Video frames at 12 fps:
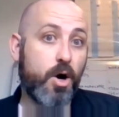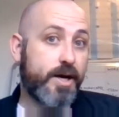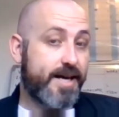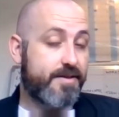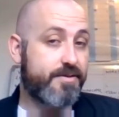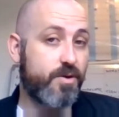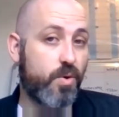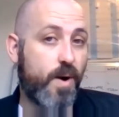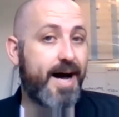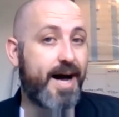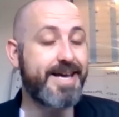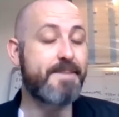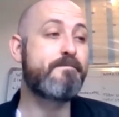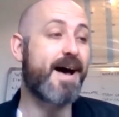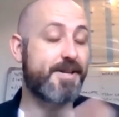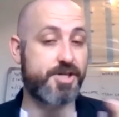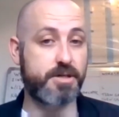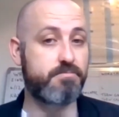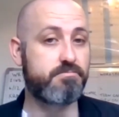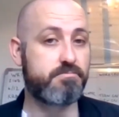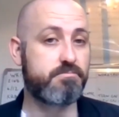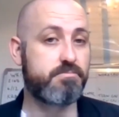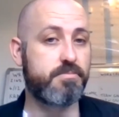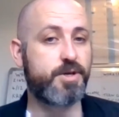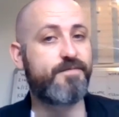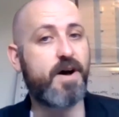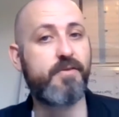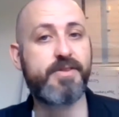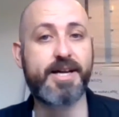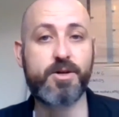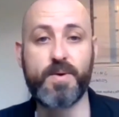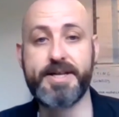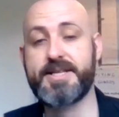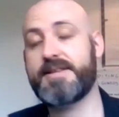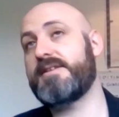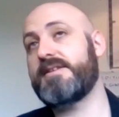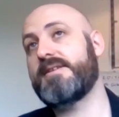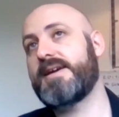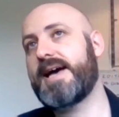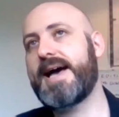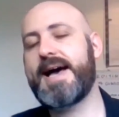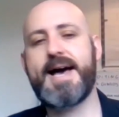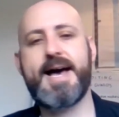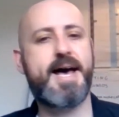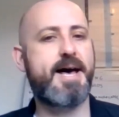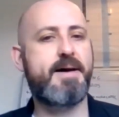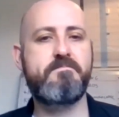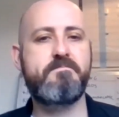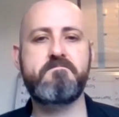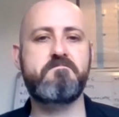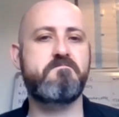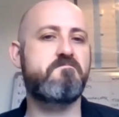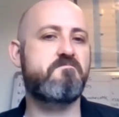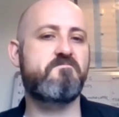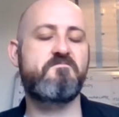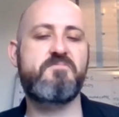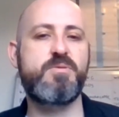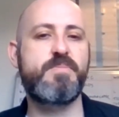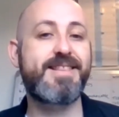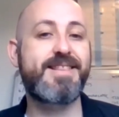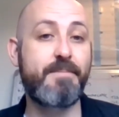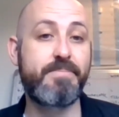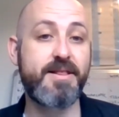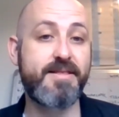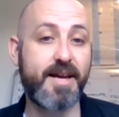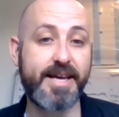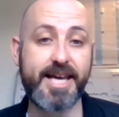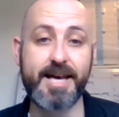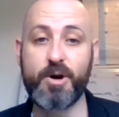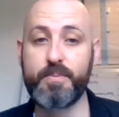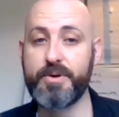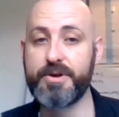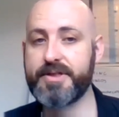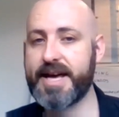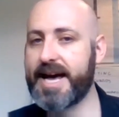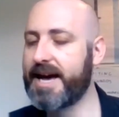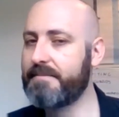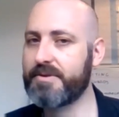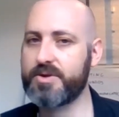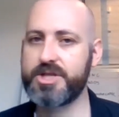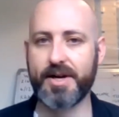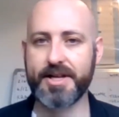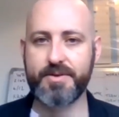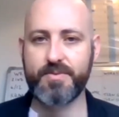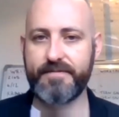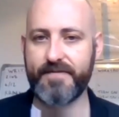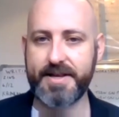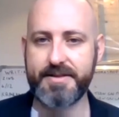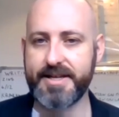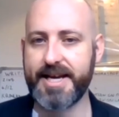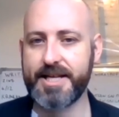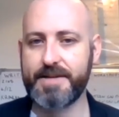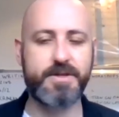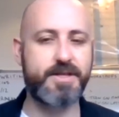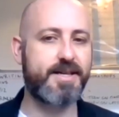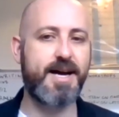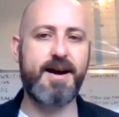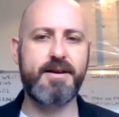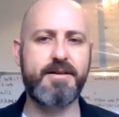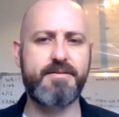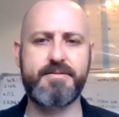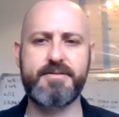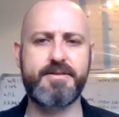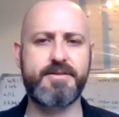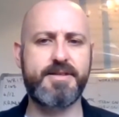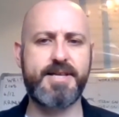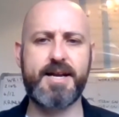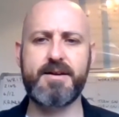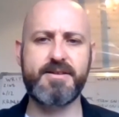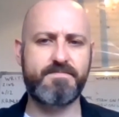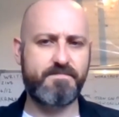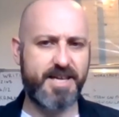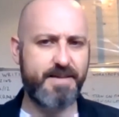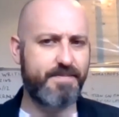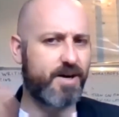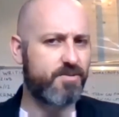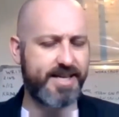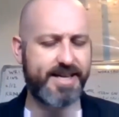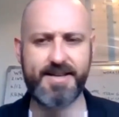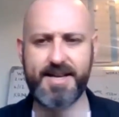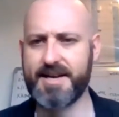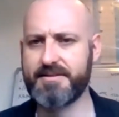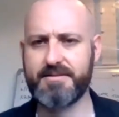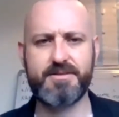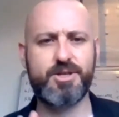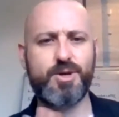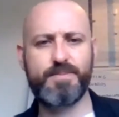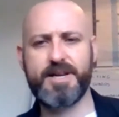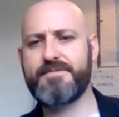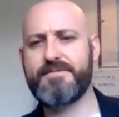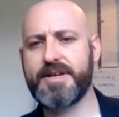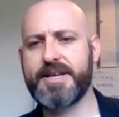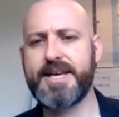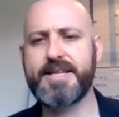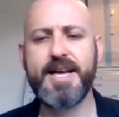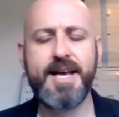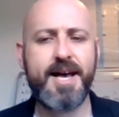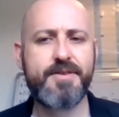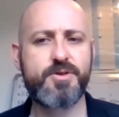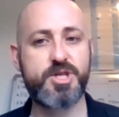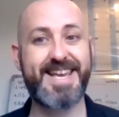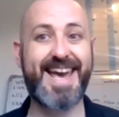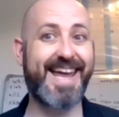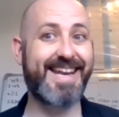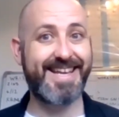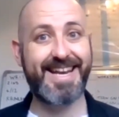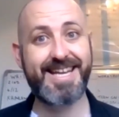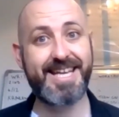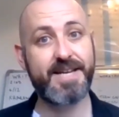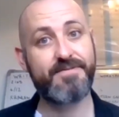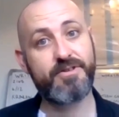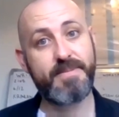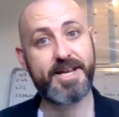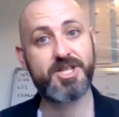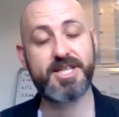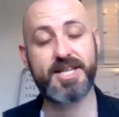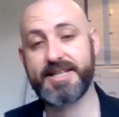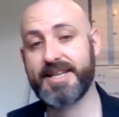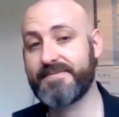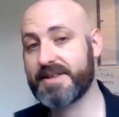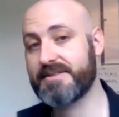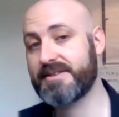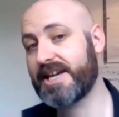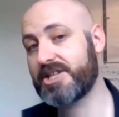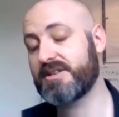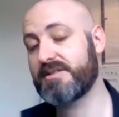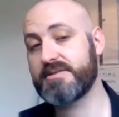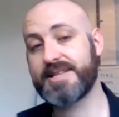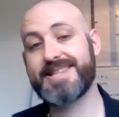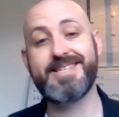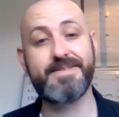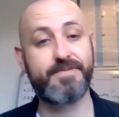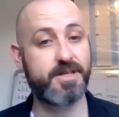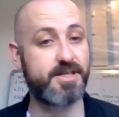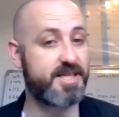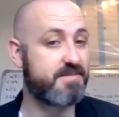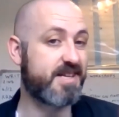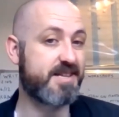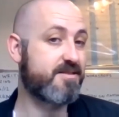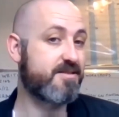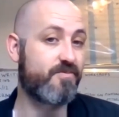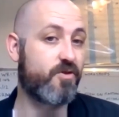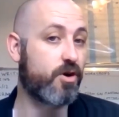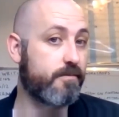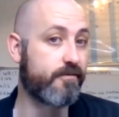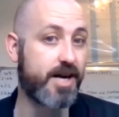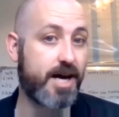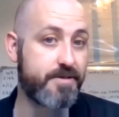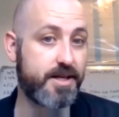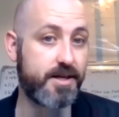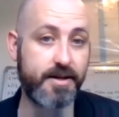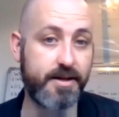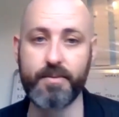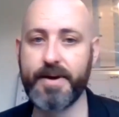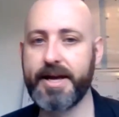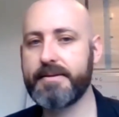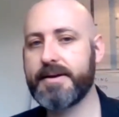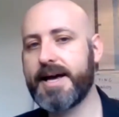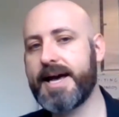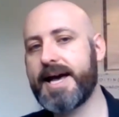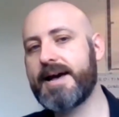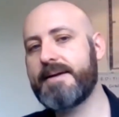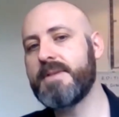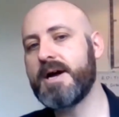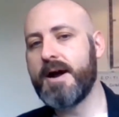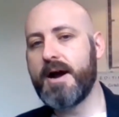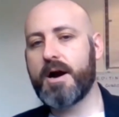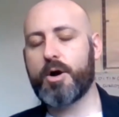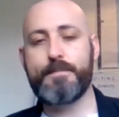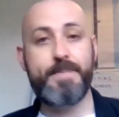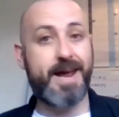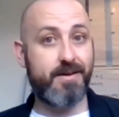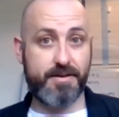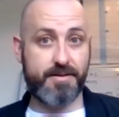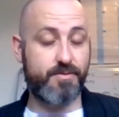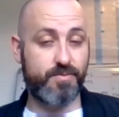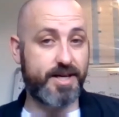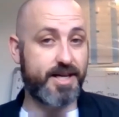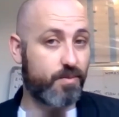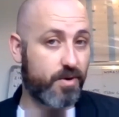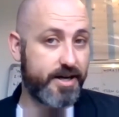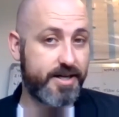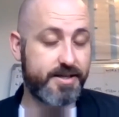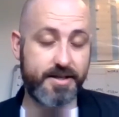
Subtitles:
Okay, so I imagine you found that quite easy. Some examples that I came up with. So she wants to investigate, but the guards tell her to keep out, get lost, no place for a kid. So she can't get any information on the investigation. So that's a difficulty. That's some form of an obstacle in her way. Her parents are really worried.